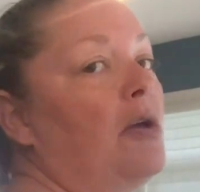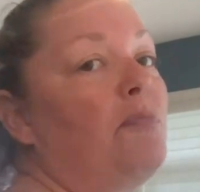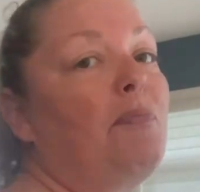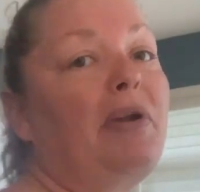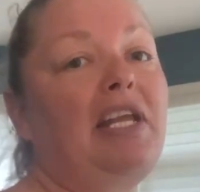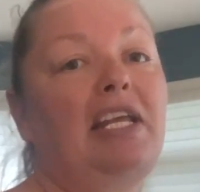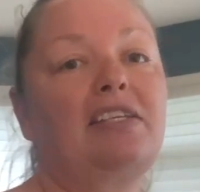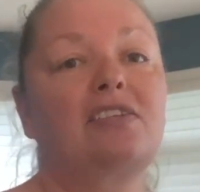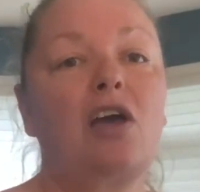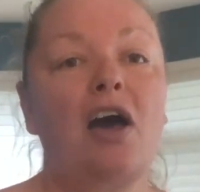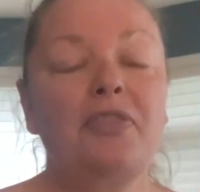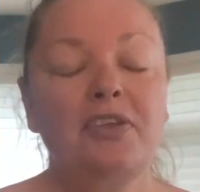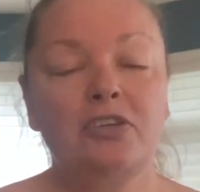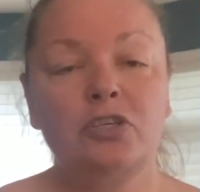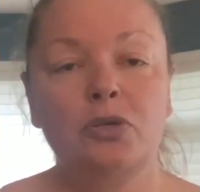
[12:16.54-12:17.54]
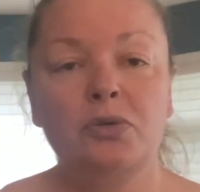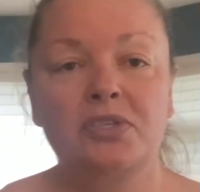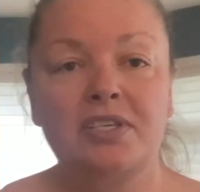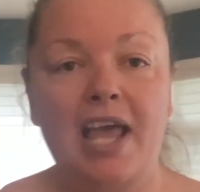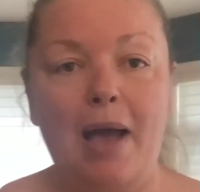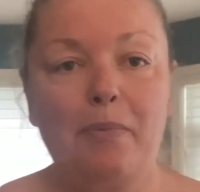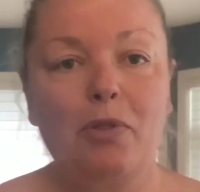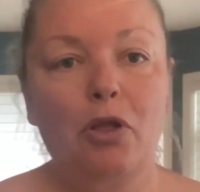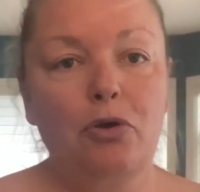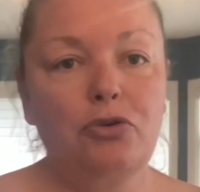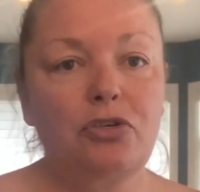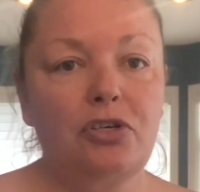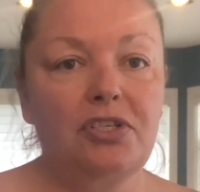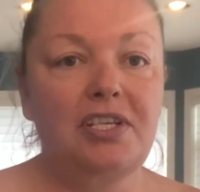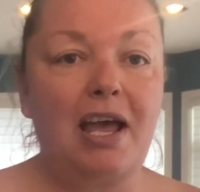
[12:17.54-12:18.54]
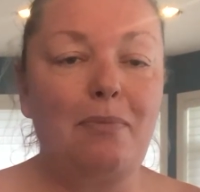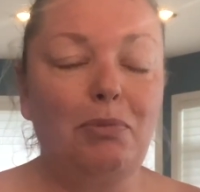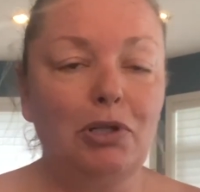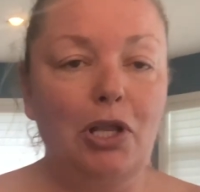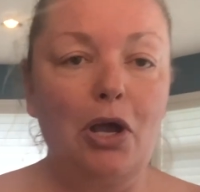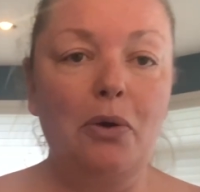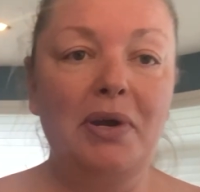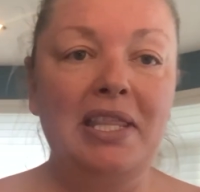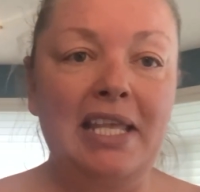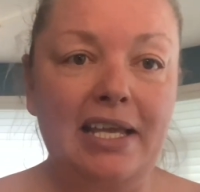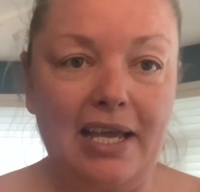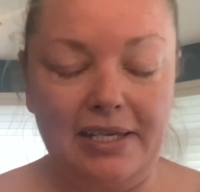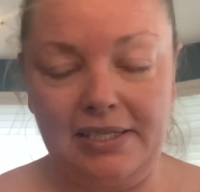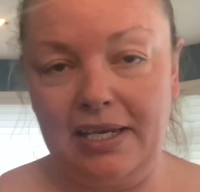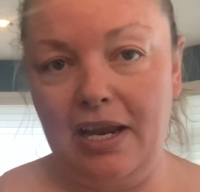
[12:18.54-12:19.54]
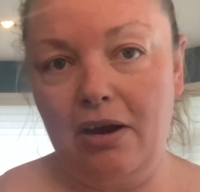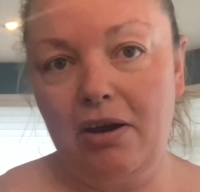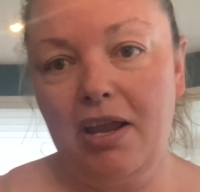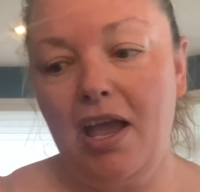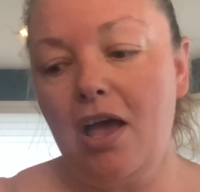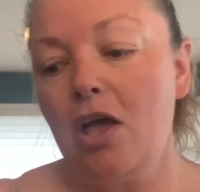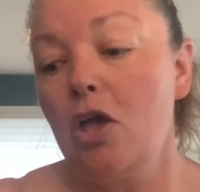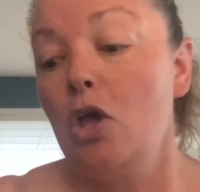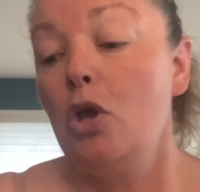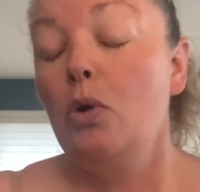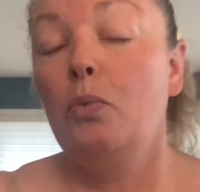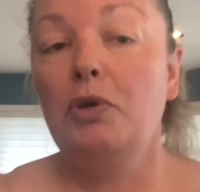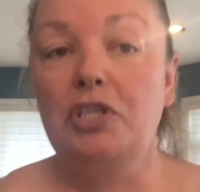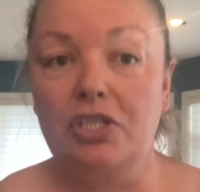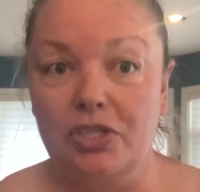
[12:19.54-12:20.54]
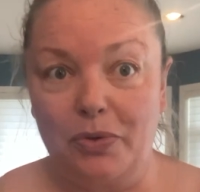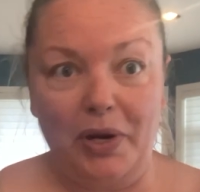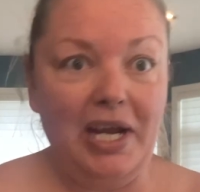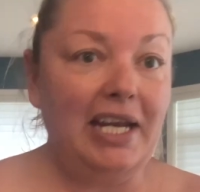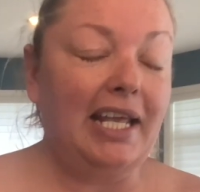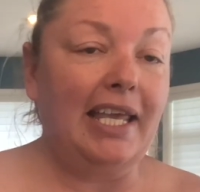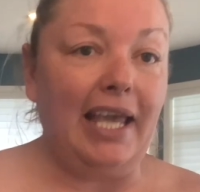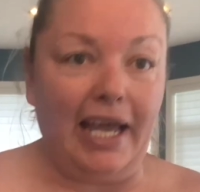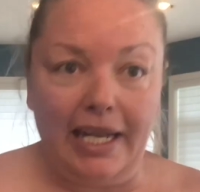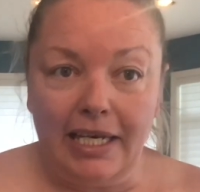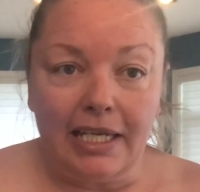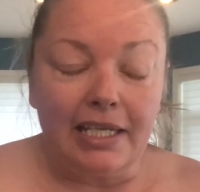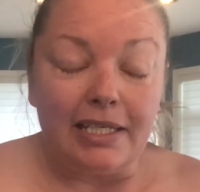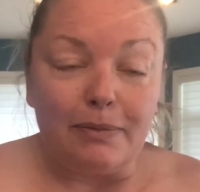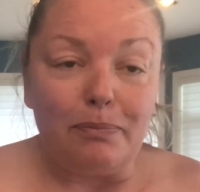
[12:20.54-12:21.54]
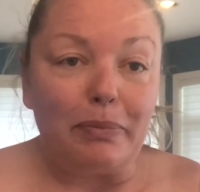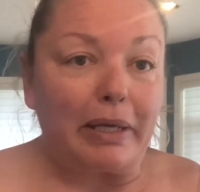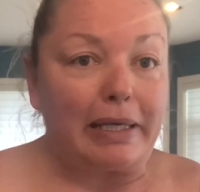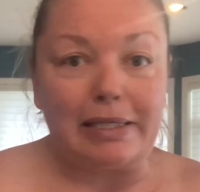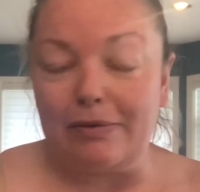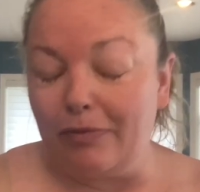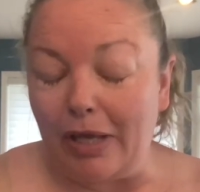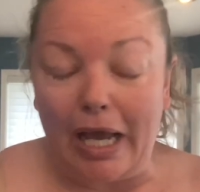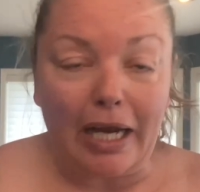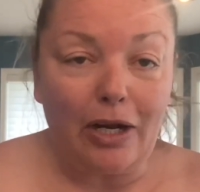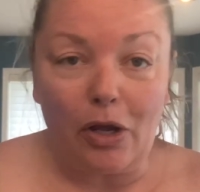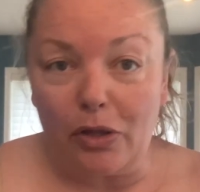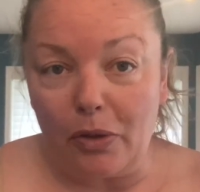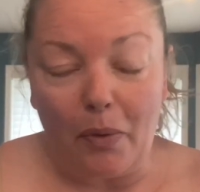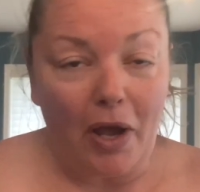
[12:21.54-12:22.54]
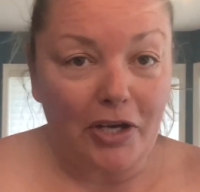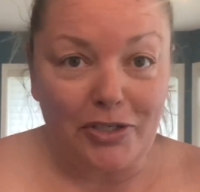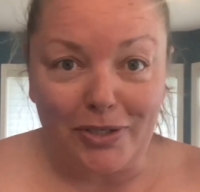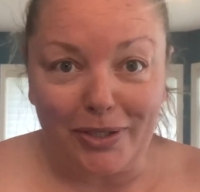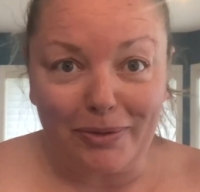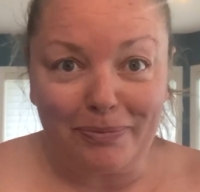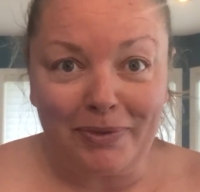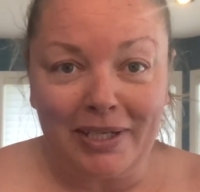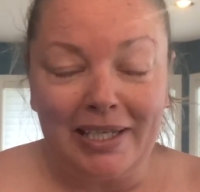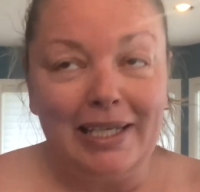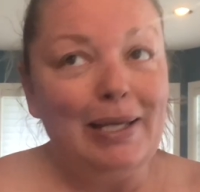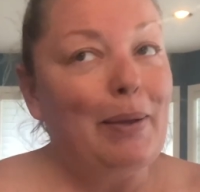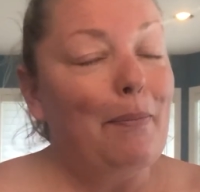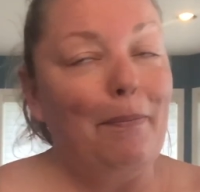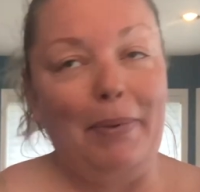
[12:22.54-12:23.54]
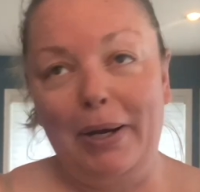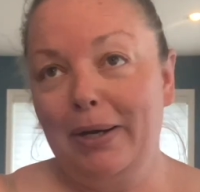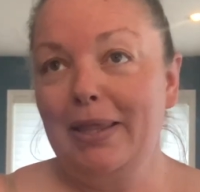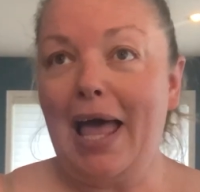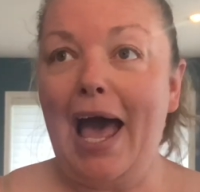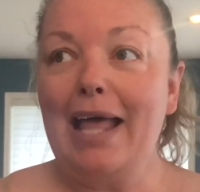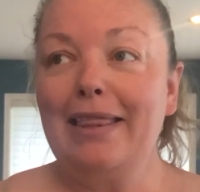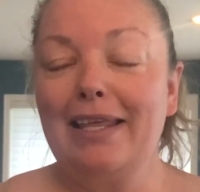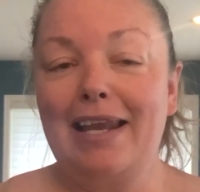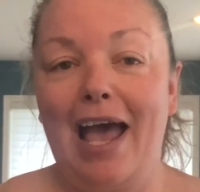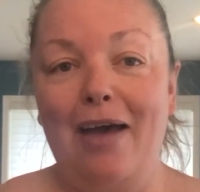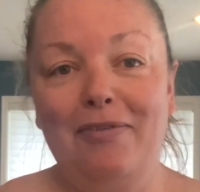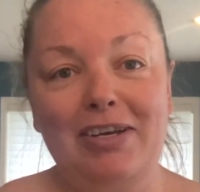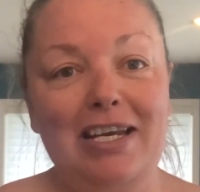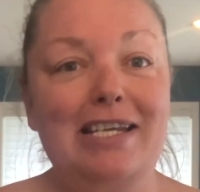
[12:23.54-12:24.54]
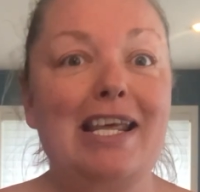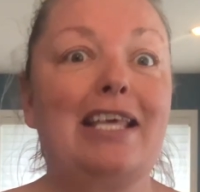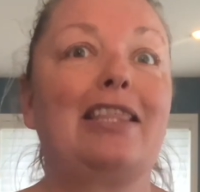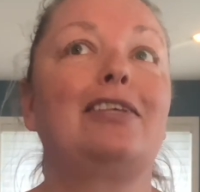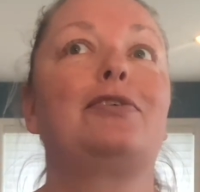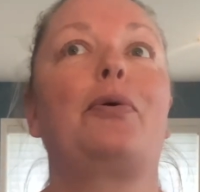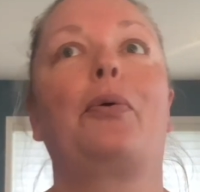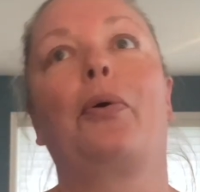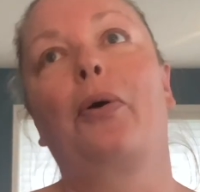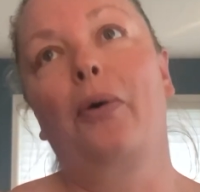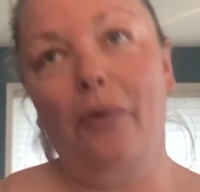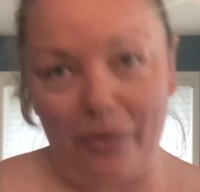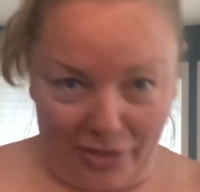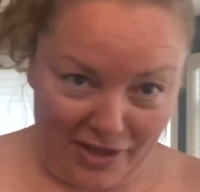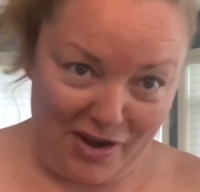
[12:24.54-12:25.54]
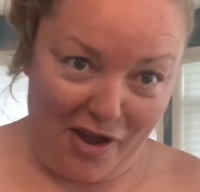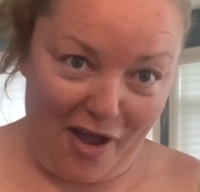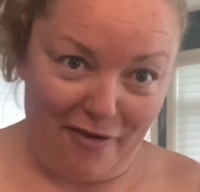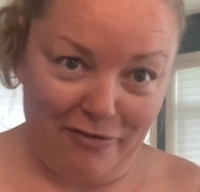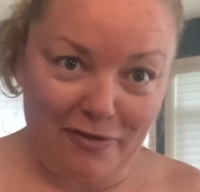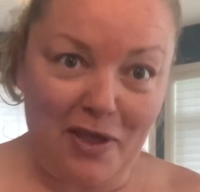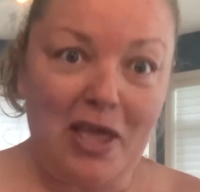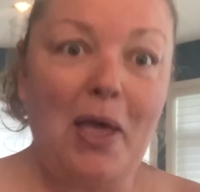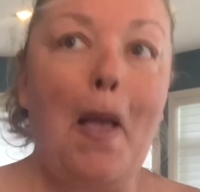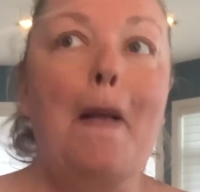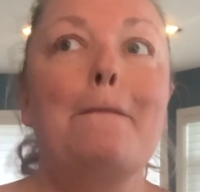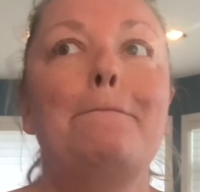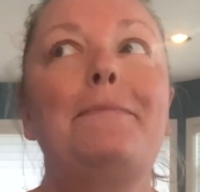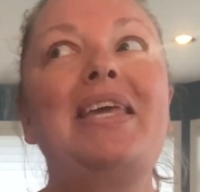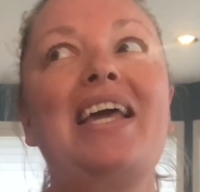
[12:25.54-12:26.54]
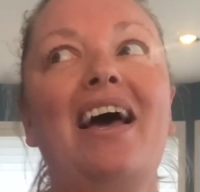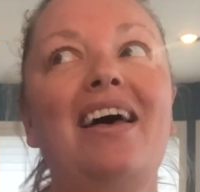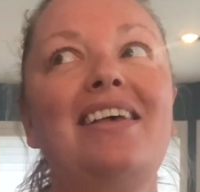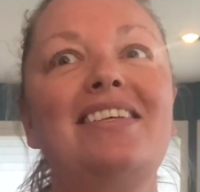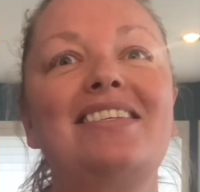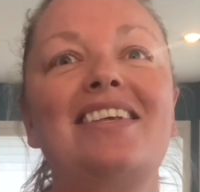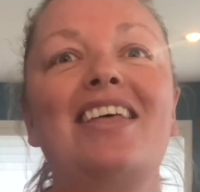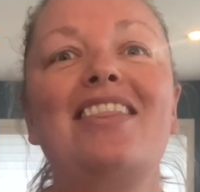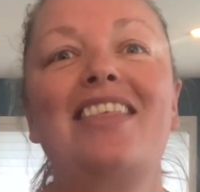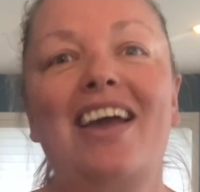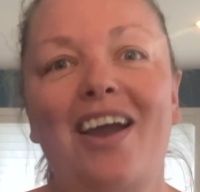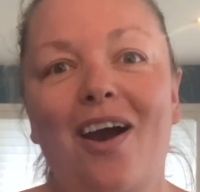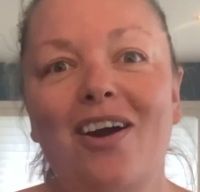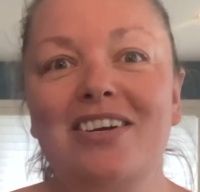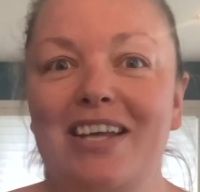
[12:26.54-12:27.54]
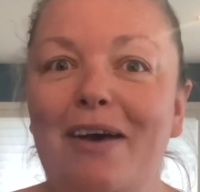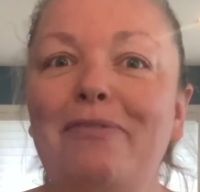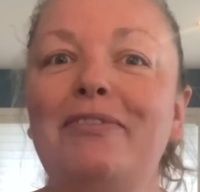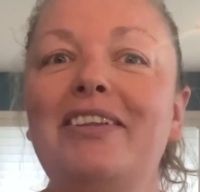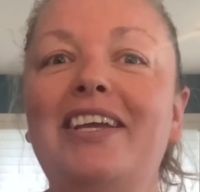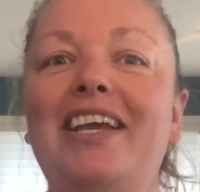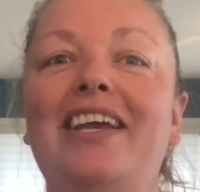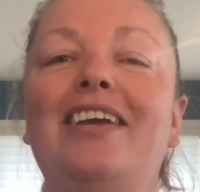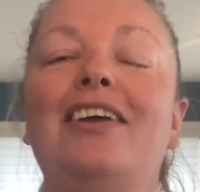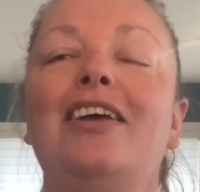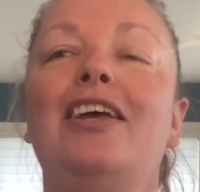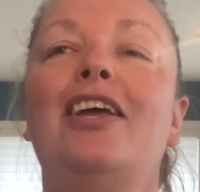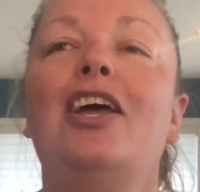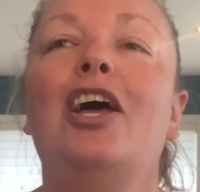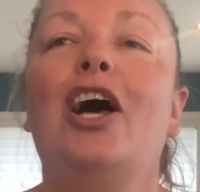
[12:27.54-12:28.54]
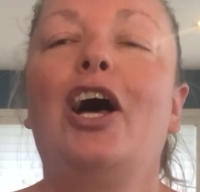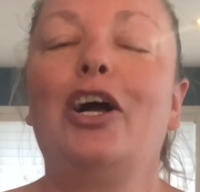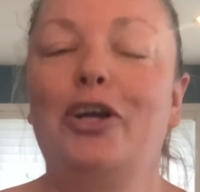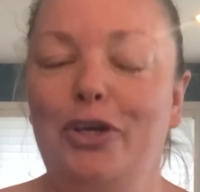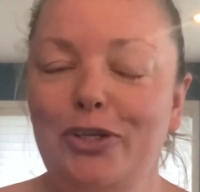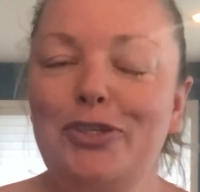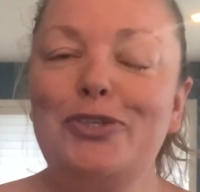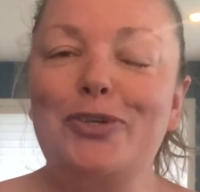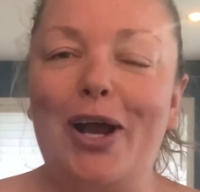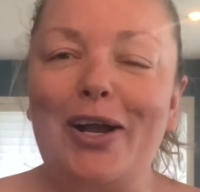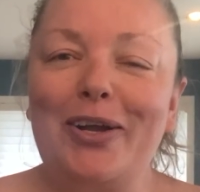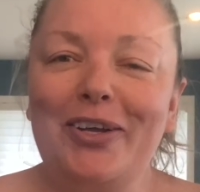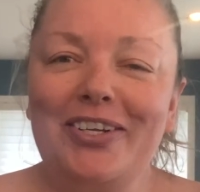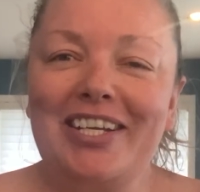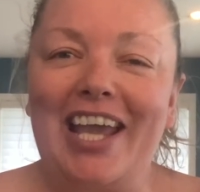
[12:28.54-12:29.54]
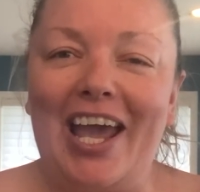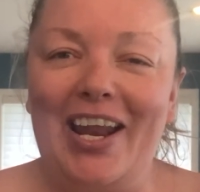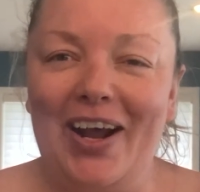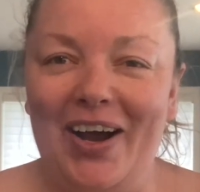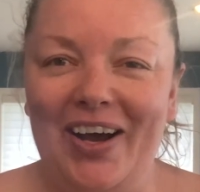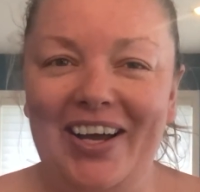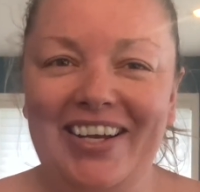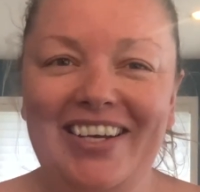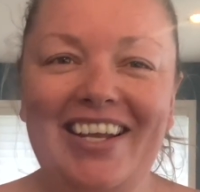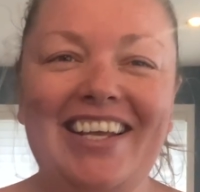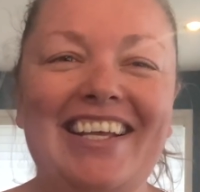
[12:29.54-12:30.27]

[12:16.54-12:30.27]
but it's got the two snap closures down below in the gusset area, which is great again, because if you gotta go to the washroom, better that than having to take this whole thing off because they are definitely a good struggle to get on.